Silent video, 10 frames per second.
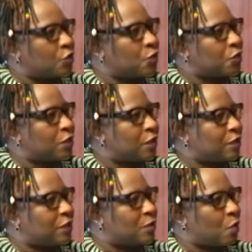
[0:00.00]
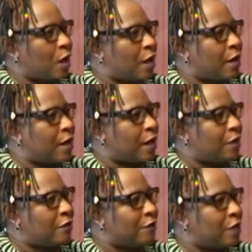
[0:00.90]
So this is one,
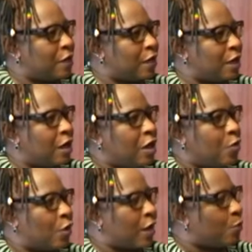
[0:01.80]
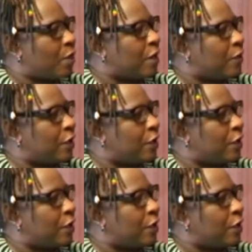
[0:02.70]
we